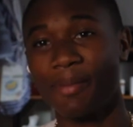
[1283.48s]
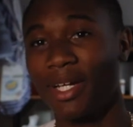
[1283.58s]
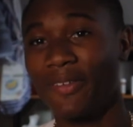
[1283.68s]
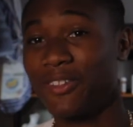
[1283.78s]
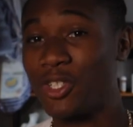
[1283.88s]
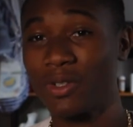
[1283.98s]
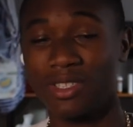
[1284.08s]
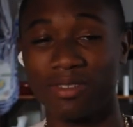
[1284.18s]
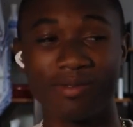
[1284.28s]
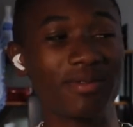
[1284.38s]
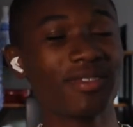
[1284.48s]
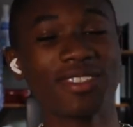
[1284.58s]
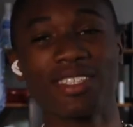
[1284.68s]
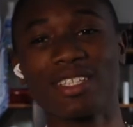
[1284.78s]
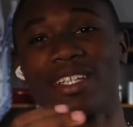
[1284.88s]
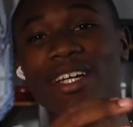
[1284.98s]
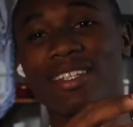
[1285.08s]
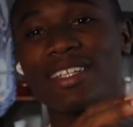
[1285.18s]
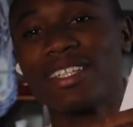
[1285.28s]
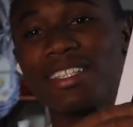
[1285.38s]
I'm not even joking. Look how
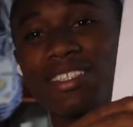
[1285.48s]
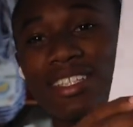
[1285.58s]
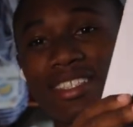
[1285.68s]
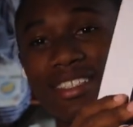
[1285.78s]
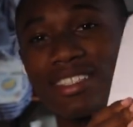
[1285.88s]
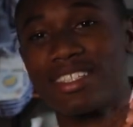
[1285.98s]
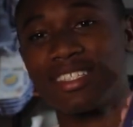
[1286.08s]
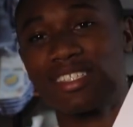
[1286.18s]
thick this thing is.